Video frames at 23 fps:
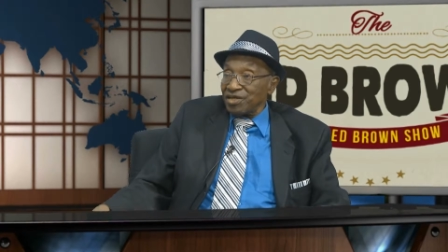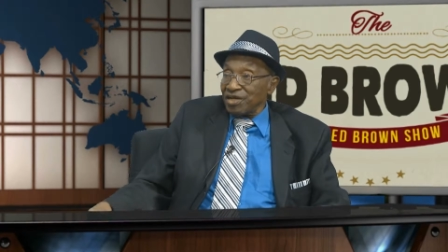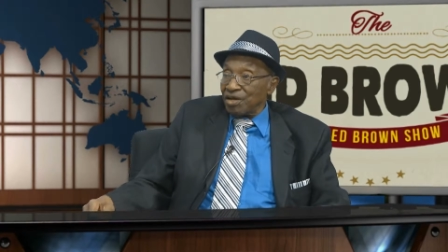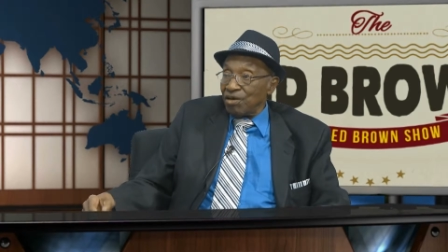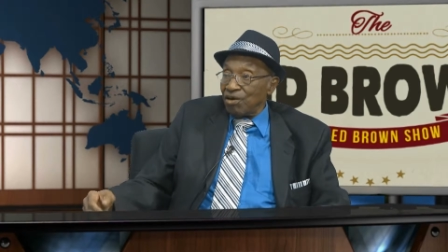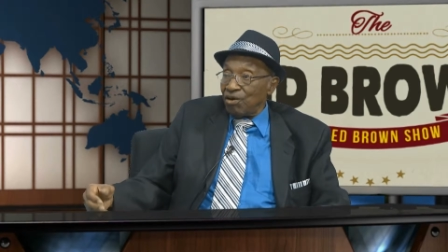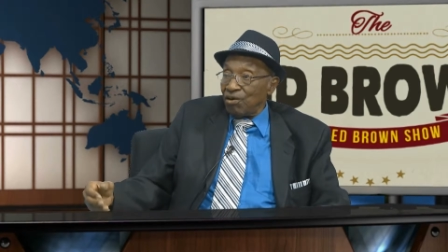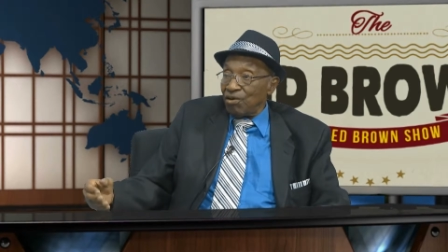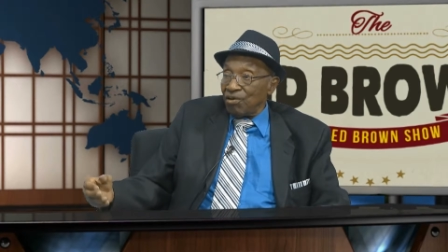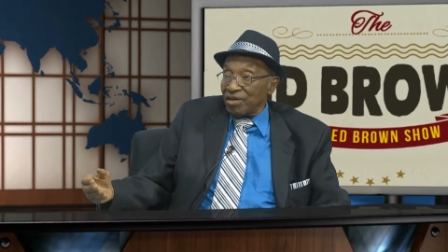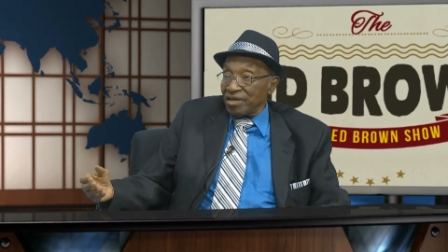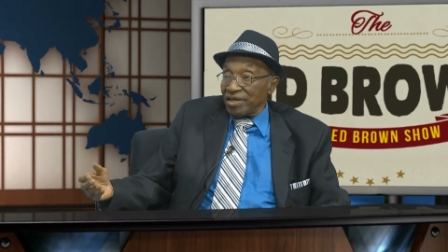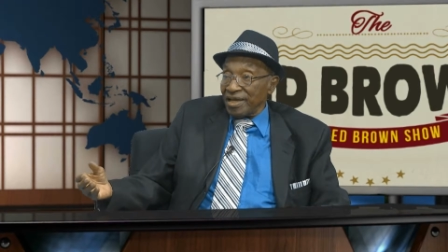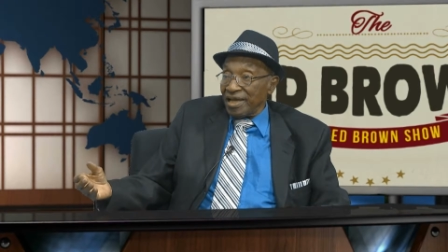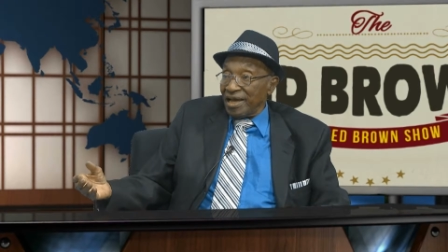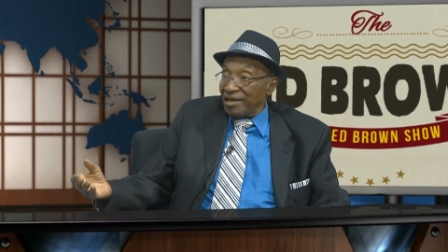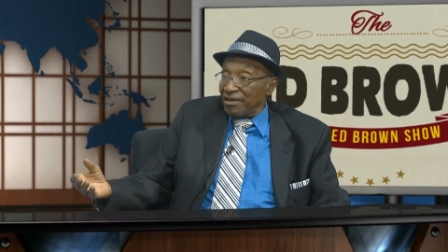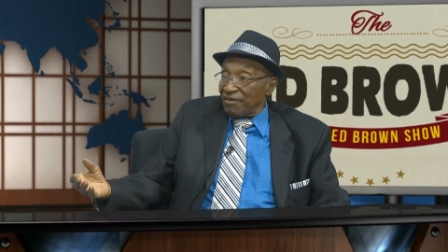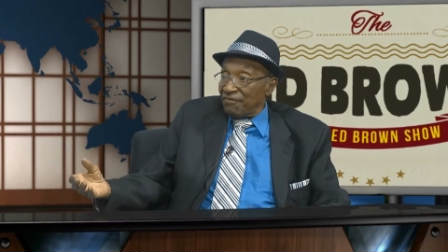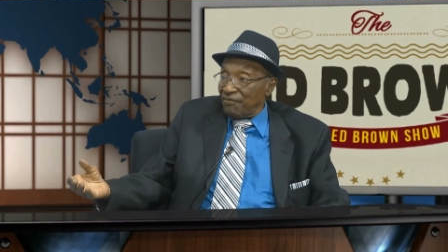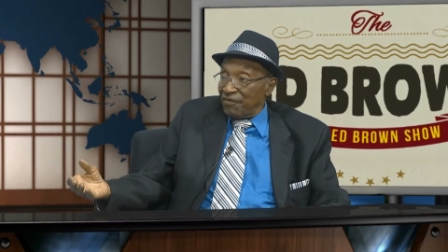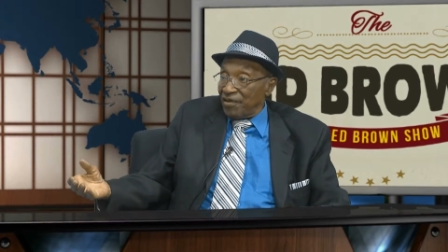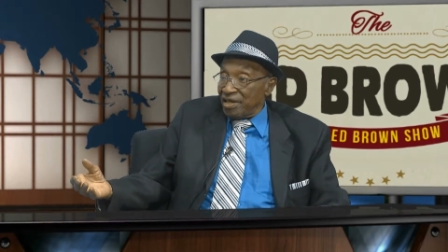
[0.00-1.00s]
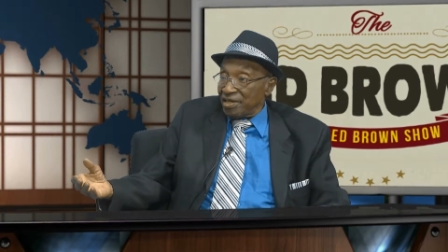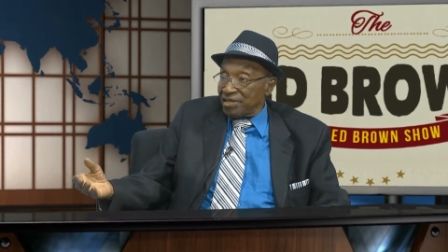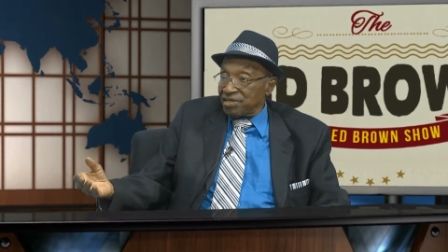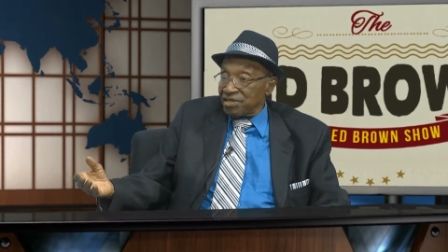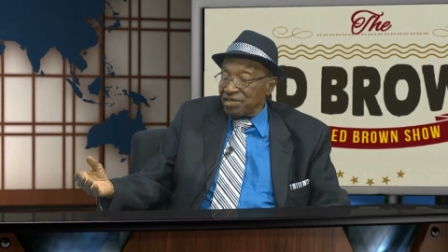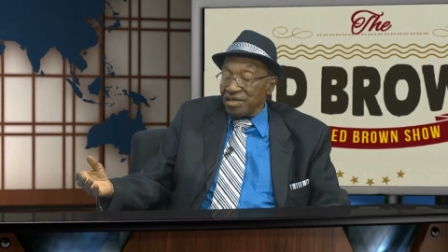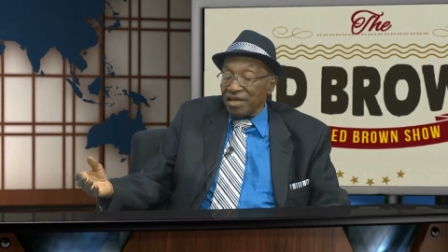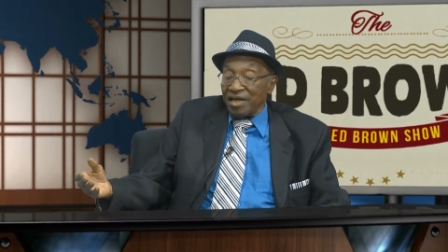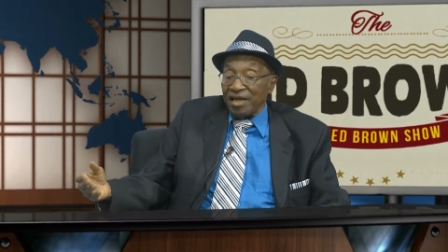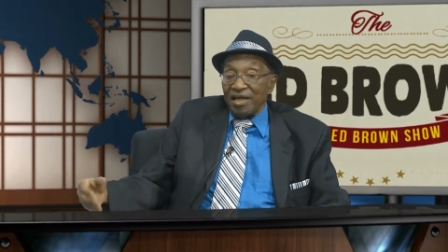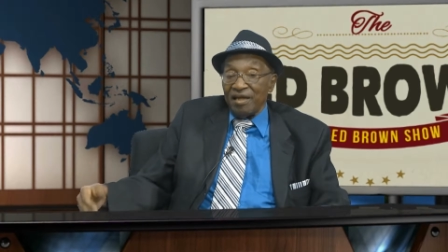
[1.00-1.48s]
Because they got a fancy
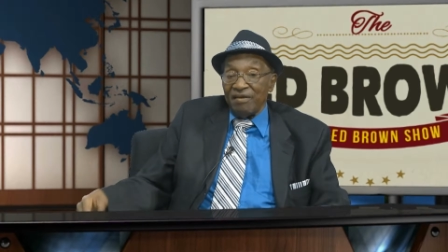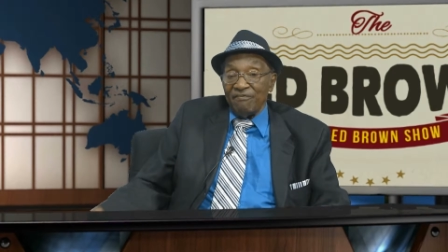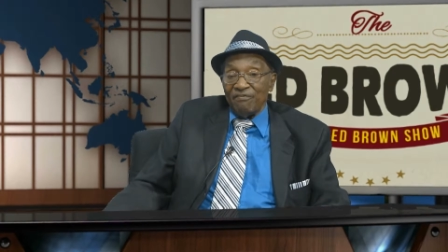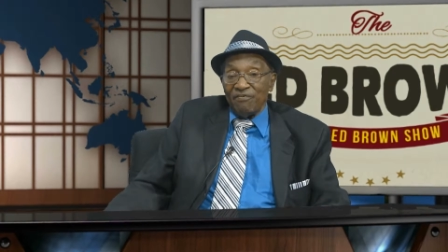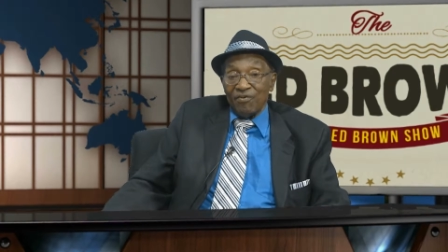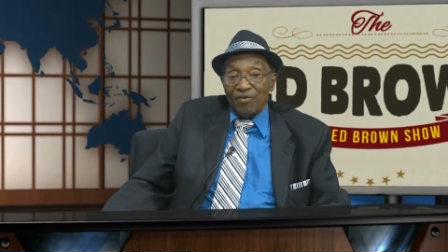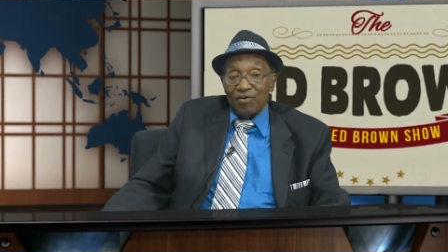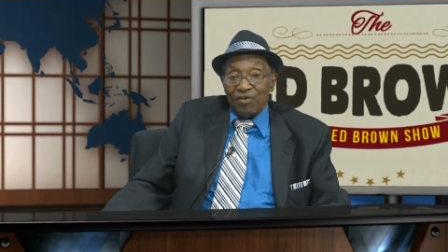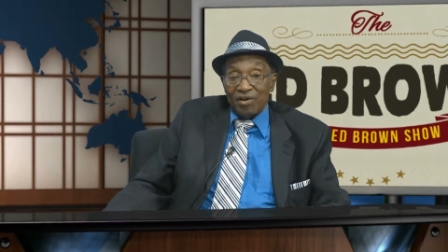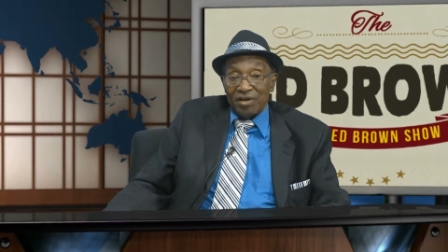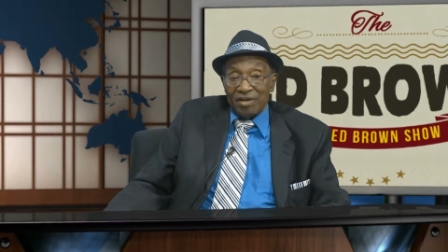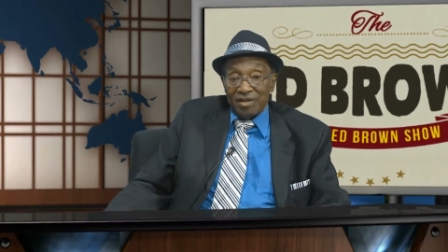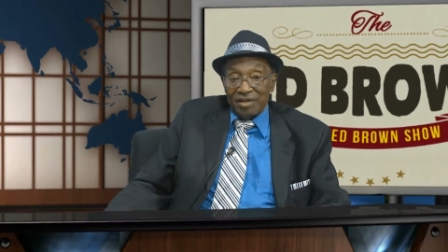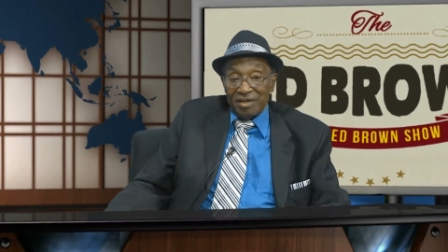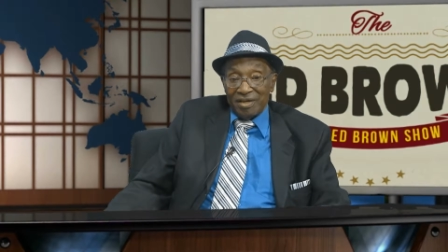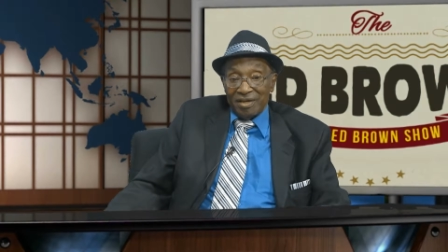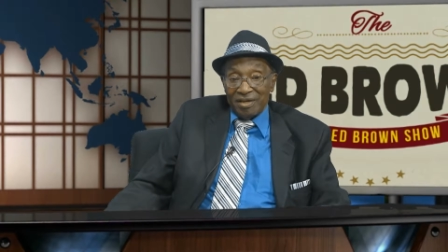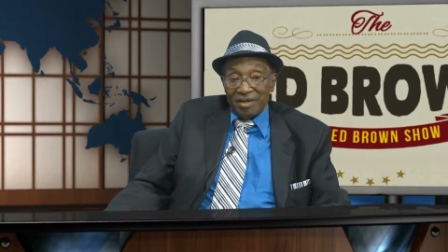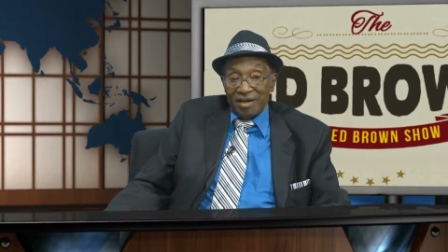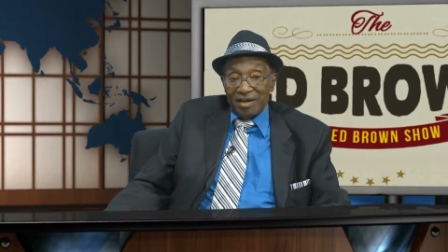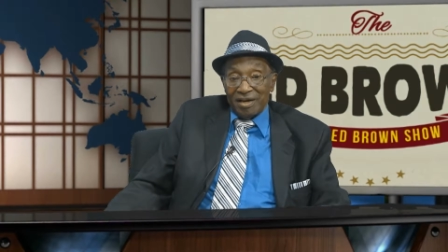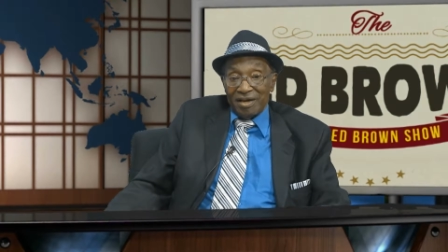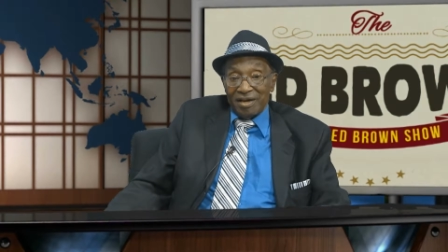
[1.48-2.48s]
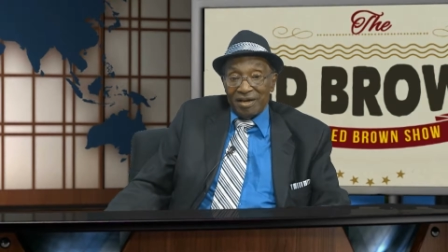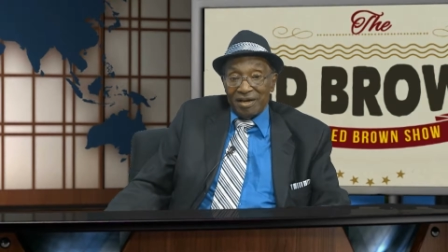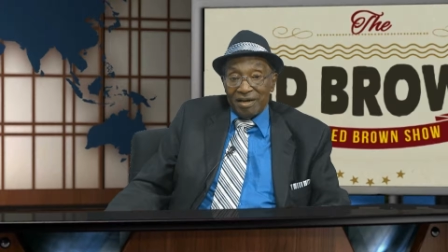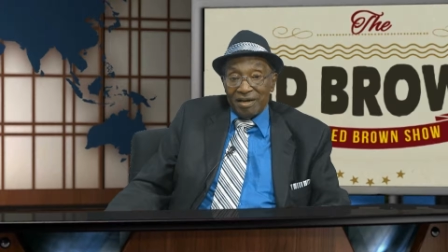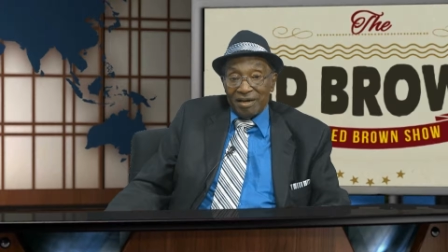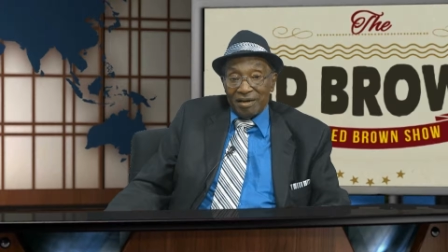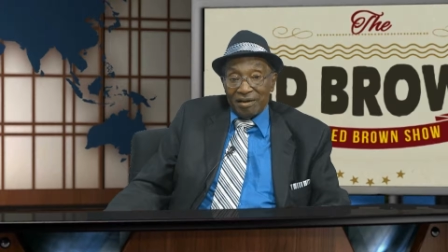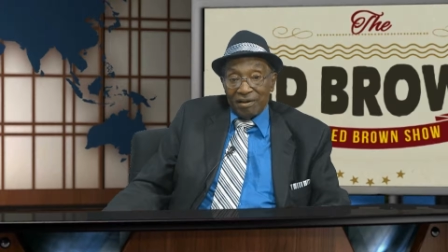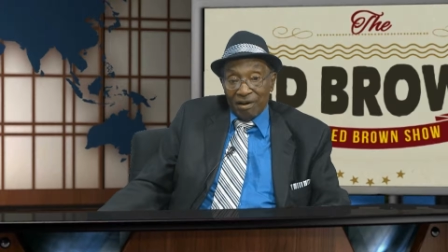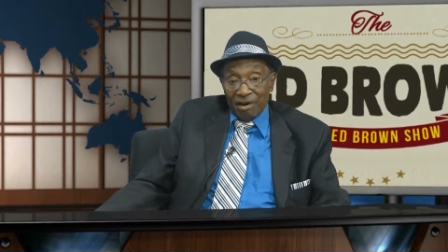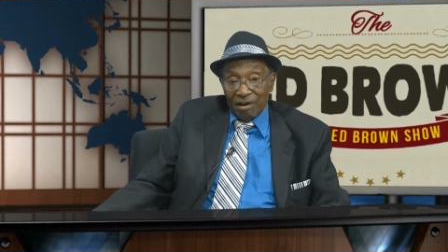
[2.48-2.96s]
name for it,
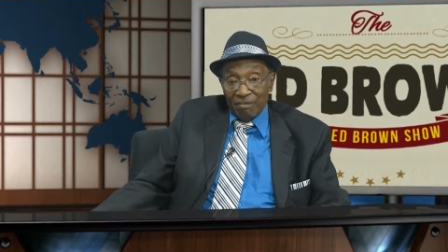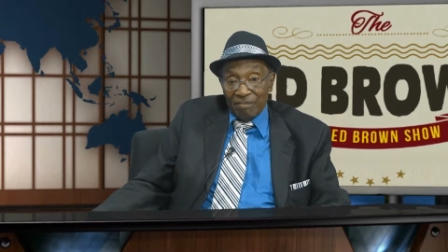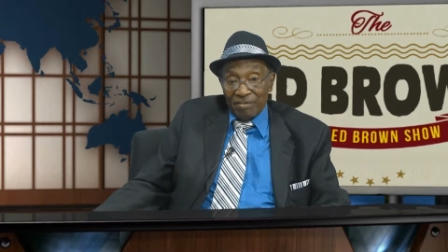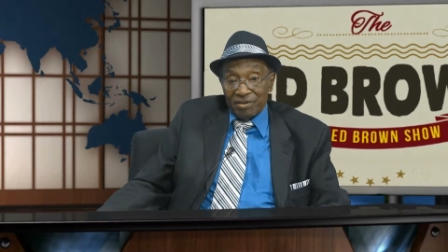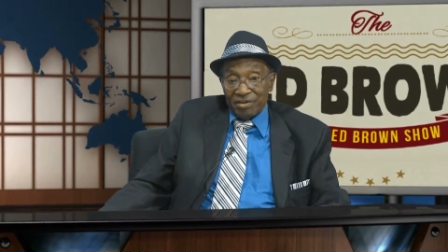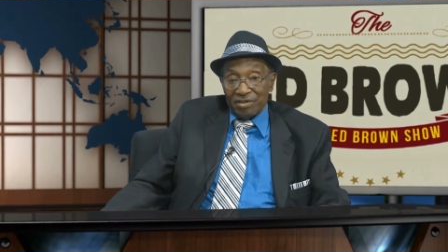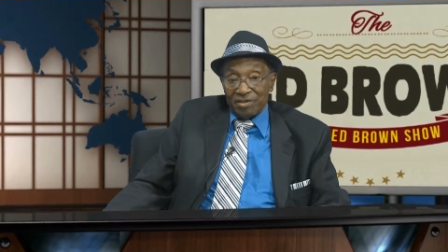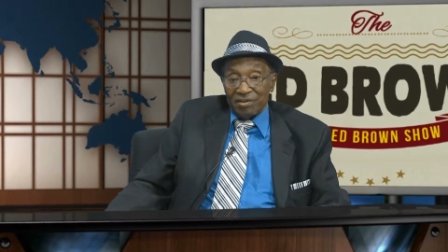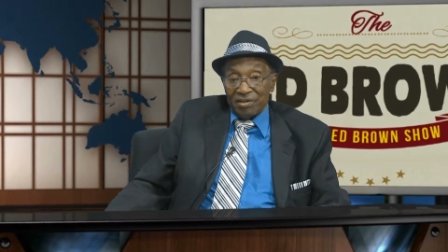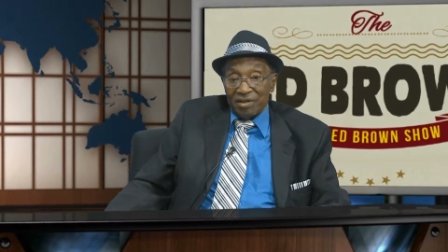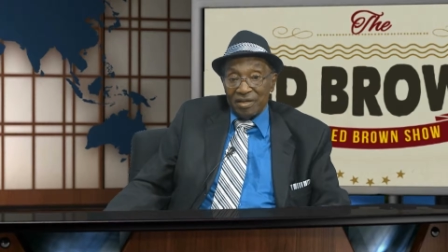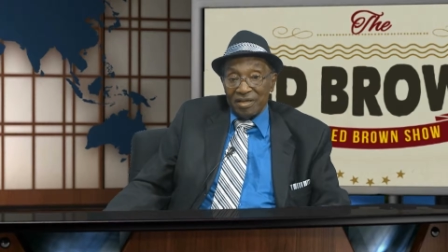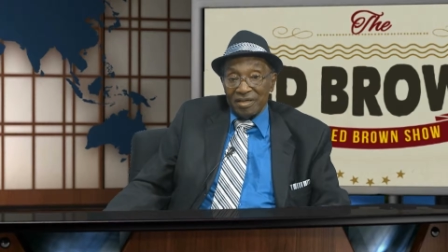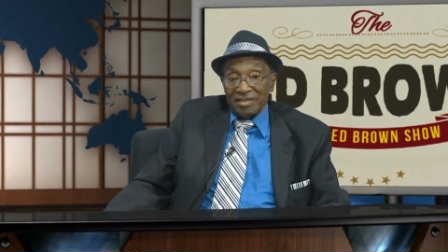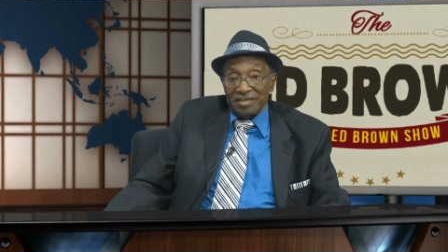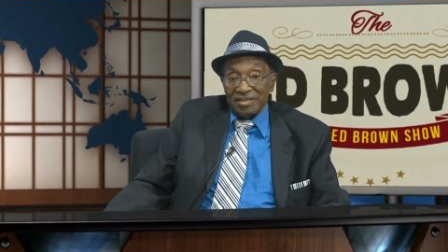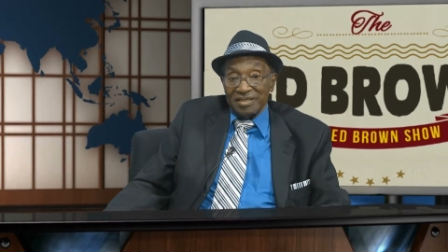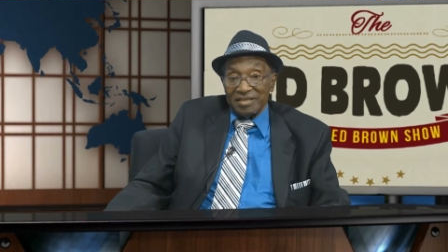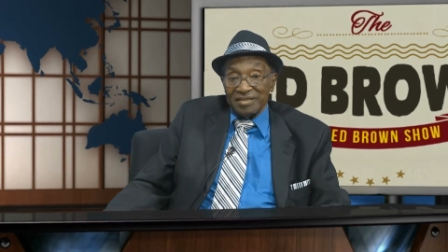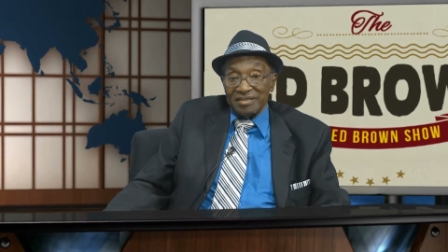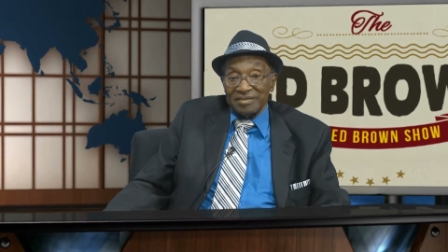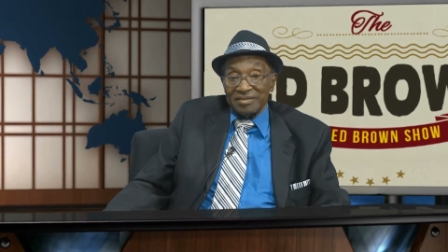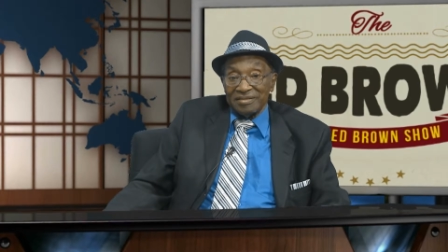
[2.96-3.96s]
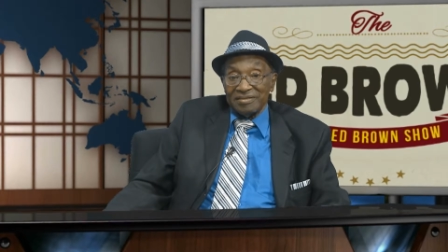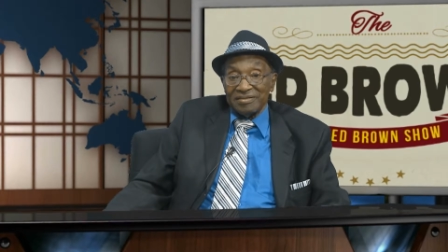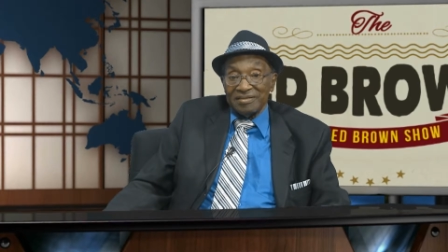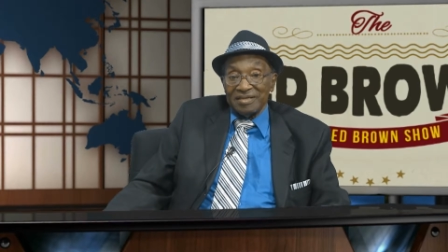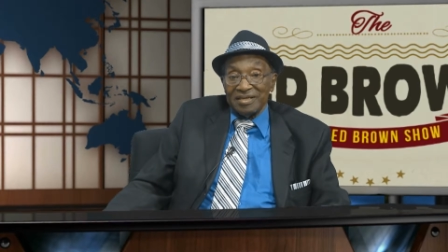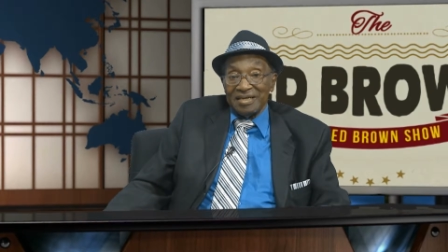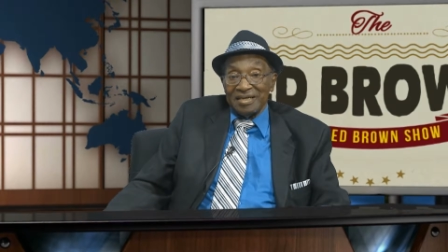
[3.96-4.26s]
garbage truck, you know.